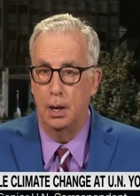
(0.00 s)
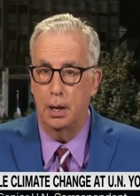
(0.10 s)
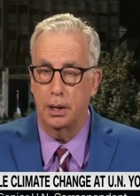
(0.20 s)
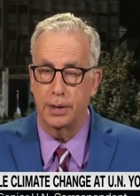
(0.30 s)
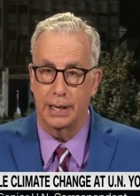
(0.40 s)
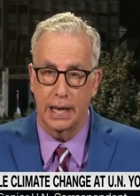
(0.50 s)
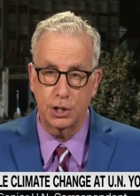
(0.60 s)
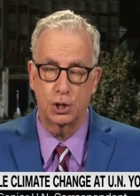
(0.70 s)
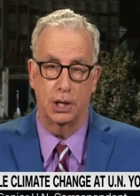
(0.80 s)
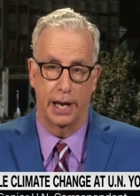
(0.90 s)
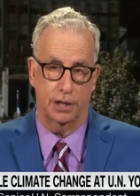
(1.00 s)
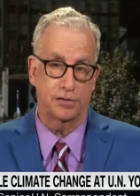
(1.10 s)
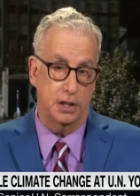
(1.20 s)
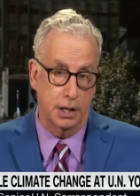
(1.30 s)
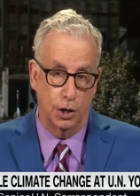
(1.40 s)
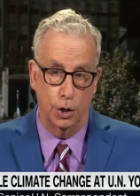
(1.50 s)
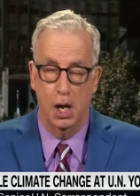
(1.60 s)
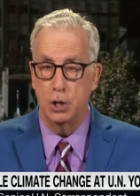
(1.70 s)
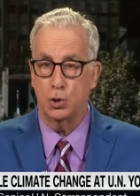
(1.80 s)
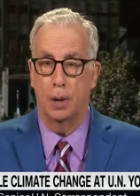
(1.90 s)
Uh, the election next year.
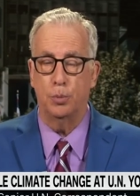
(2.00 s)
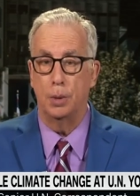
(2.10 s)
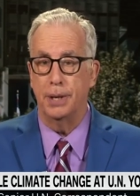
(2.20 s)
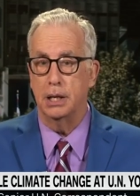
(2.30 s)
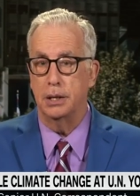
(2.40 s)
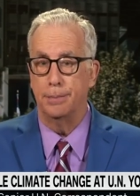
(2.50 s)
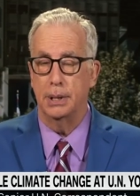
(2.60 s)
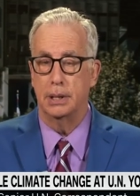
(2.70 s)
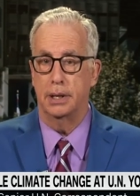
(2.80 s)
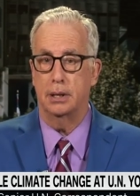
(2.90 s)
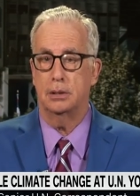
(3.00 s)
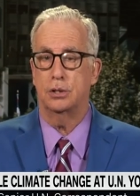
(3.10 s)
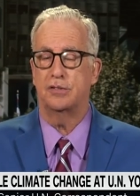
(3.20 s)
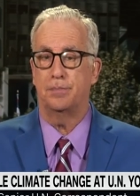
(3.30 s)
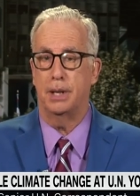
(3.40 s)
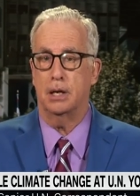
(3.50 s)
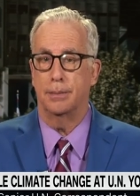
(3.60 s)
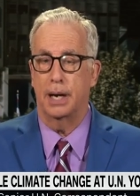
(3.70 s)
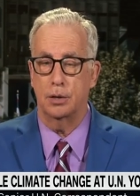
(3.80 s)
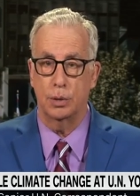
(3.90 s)
Trump will be in the building to speak
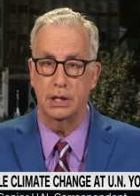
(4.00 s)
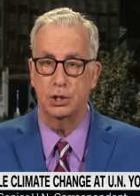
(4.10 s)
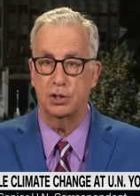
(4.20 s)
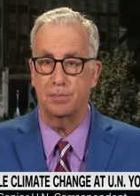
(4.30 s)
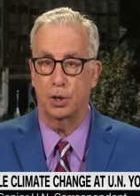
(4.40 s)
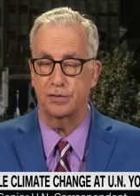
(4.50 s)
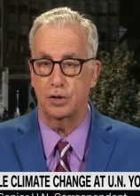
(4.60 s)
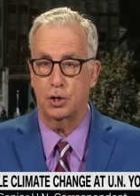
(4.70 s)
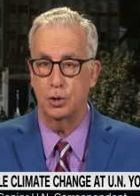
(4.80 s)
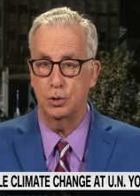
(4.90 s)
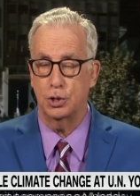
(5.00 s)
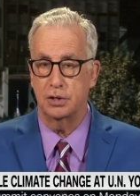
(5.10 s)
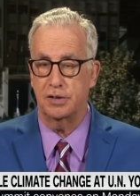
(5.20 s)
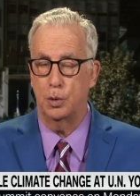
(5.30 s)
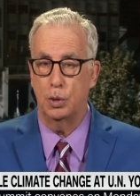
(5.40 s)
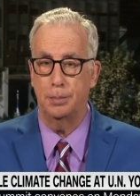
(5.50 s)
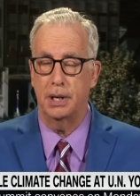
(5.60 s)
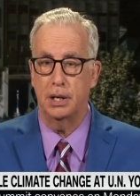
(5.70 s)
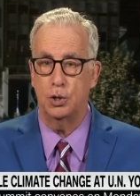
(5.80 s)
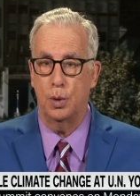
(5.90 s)
about religious persecutions. There will
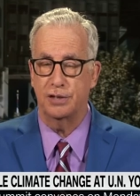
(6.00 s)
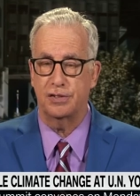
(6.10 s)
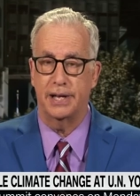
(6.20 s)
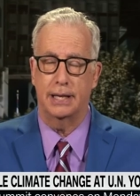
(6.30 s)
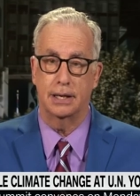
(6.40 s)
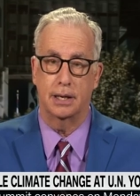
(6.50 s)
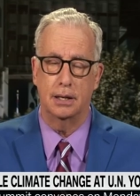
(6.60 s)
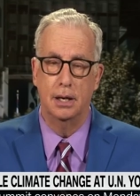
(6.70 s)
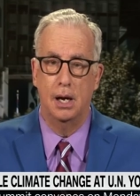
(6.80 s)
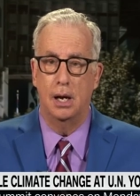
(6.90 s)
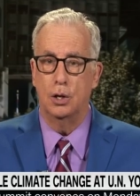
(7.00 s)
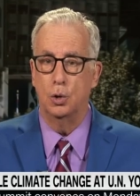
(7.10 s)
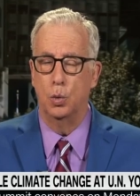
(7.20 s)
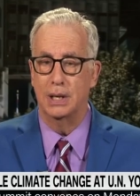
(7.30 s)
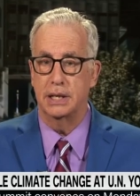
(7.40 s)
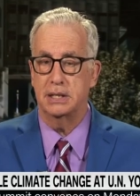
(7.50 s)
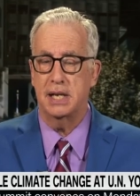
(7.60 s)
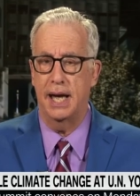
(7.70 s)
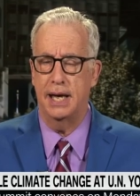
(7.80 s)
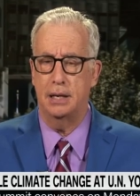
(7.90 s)
be a U.S. delegate who will
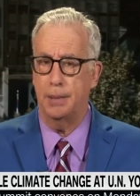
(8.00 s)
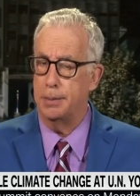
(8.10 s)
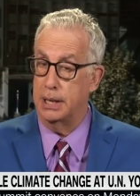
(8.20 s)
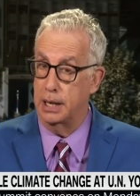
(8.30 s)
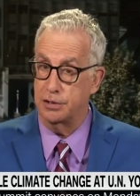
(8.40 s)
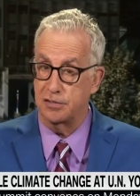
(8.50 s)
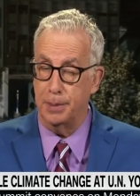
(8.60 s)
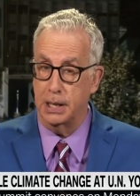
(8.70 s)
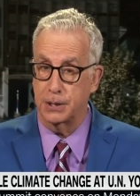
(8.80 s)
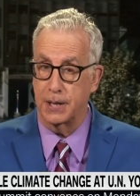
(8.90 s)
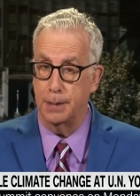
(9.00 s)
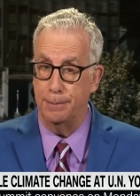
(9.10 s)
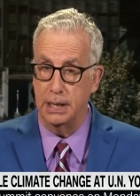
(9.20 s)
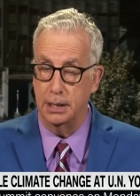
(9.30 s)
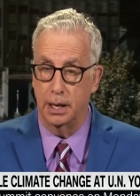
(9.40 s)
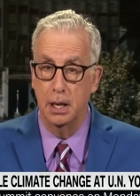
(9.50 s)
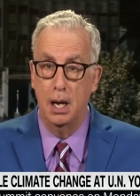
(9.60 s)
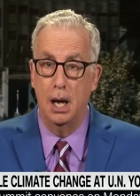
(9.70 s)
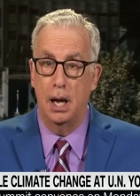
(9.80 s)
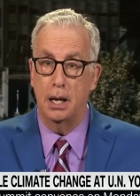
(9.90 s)
attend, maybe not speak at that meeting
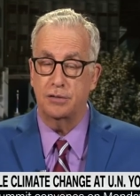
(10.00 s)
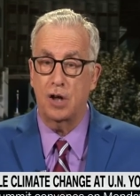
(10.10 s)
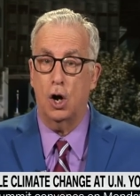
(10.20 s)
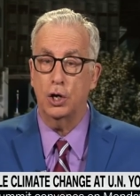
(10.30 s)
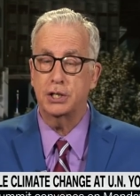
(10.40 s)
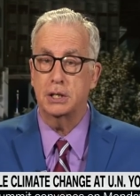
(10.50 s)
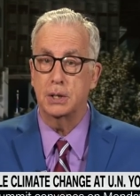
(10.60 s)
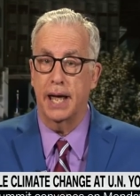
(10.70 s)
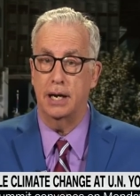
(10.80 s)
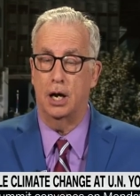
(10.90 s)
it's hard to get